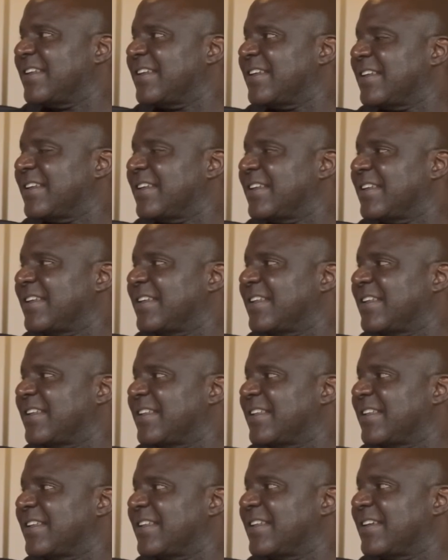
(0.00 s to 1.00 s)

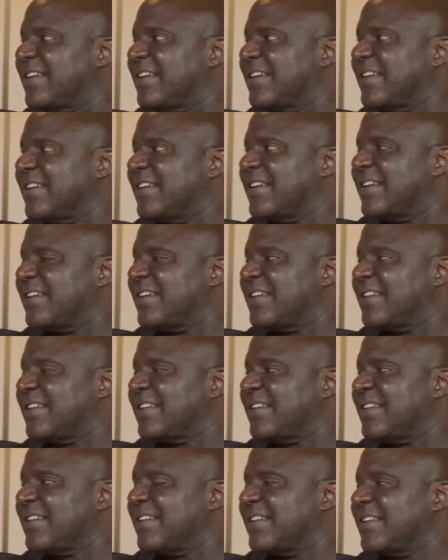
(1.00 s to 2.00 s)

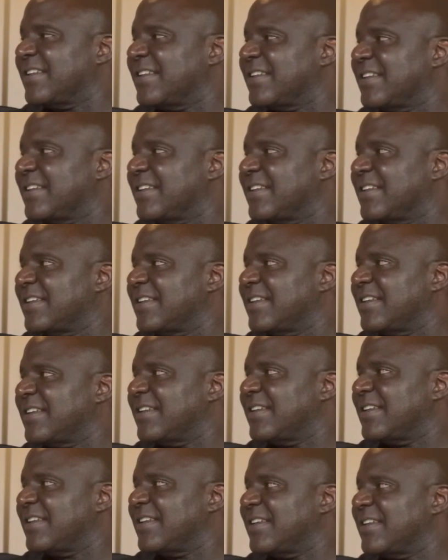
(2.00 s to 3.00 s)

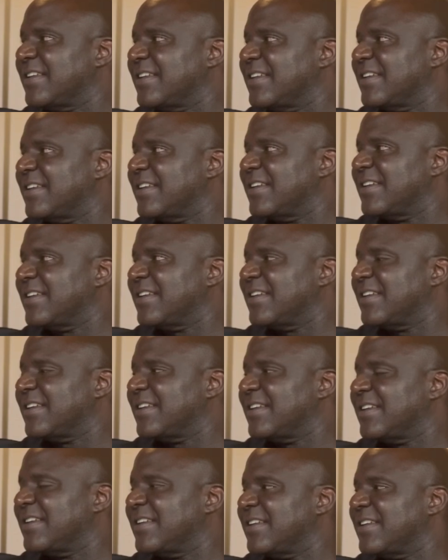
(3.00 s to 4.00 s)

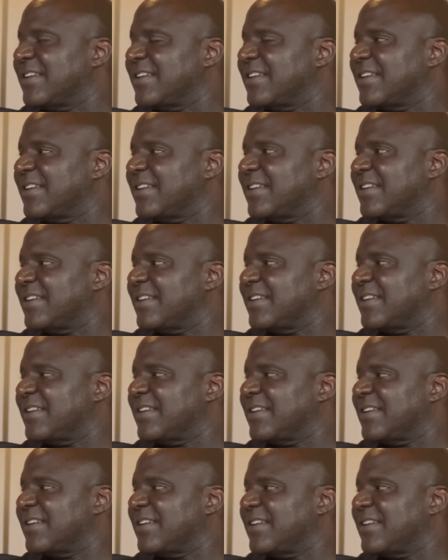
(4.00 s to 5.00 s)

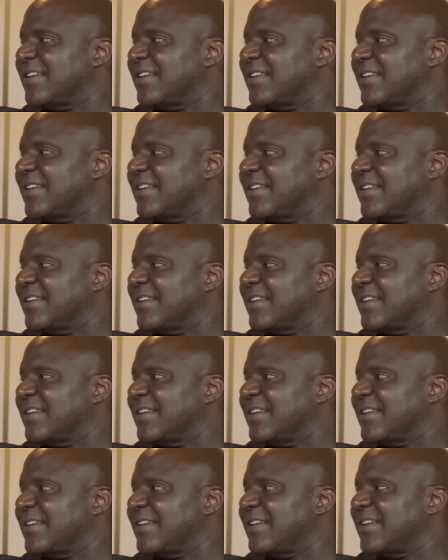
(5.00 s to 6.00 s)

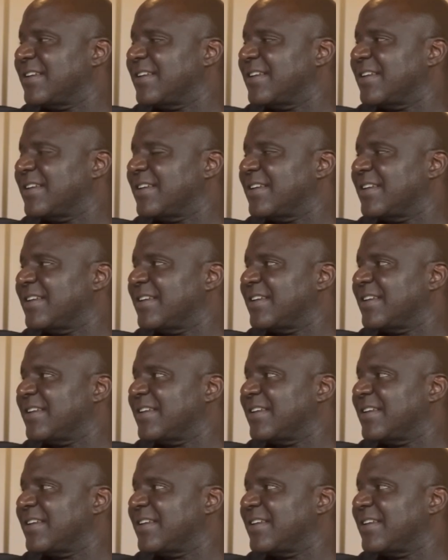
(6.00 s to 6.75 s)
This person isn't speaking.